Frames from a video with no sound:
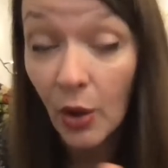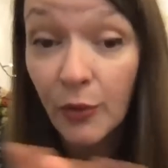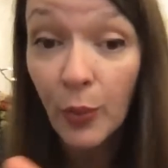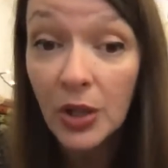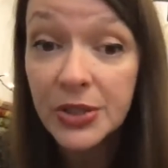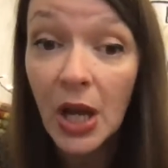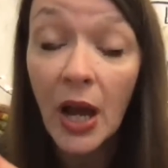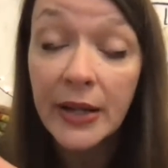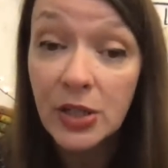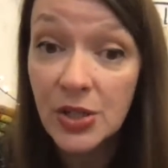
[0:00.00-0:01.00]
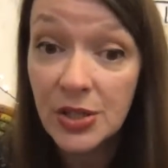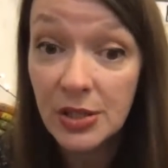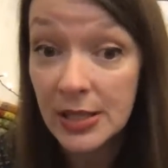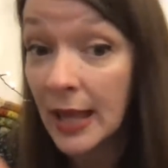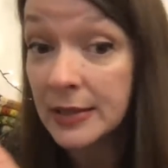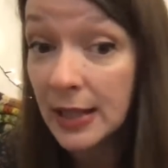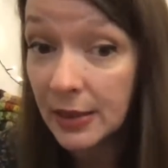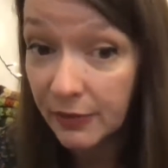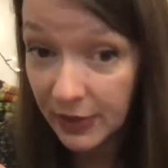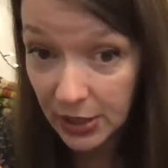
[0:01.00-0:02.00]
of what I just said in
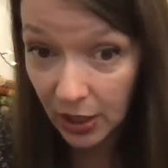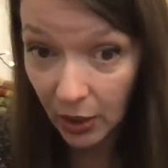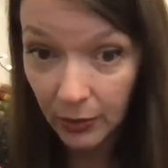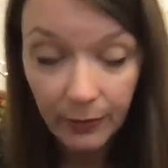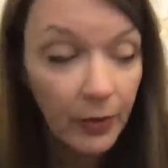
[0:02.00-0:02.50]
the video.